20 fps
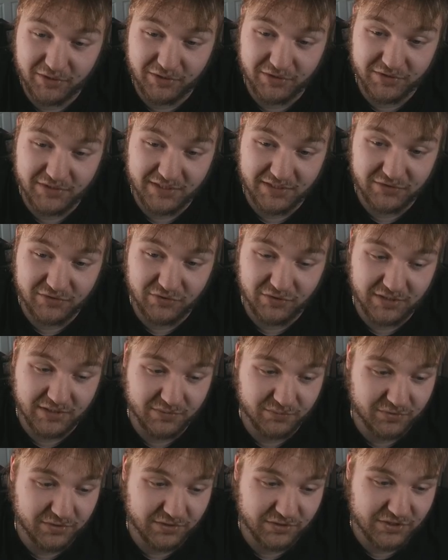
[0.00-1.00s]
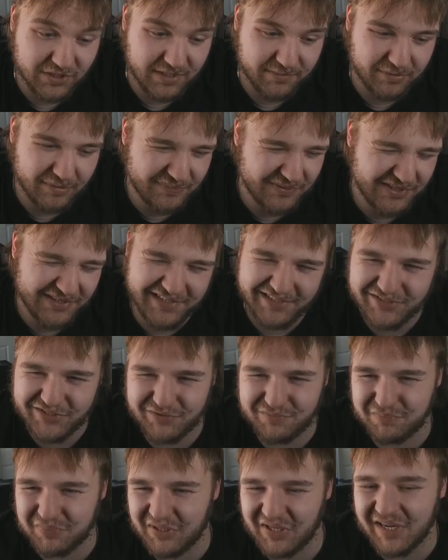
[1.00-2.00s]
on this next turn to get rid of the chopper, but then that's
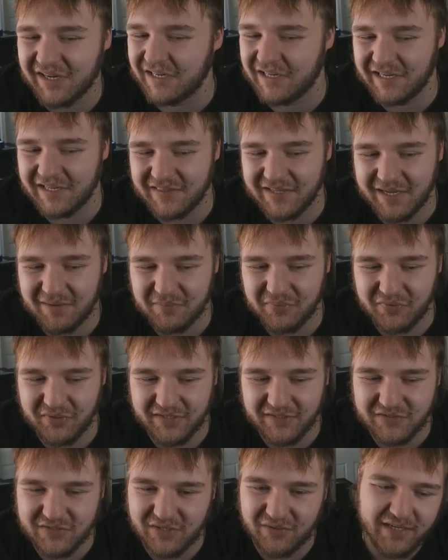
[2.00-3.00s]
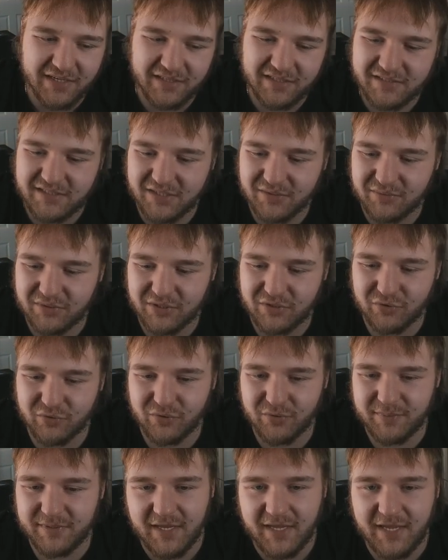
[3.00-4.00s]
just blocking at that point. So let's get rid of the
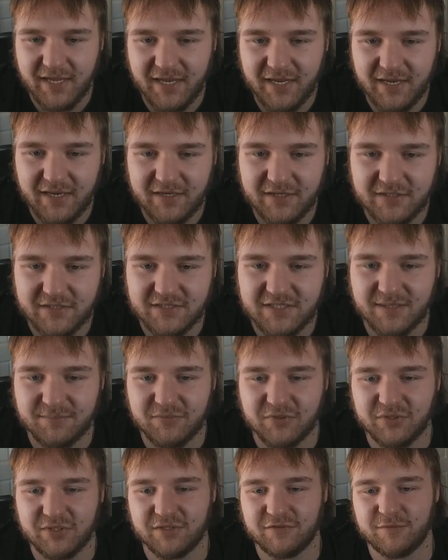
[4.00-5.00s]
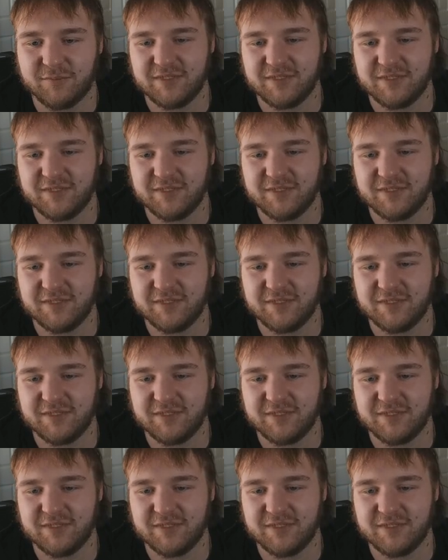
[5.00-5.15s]
Karubi and stop their leader from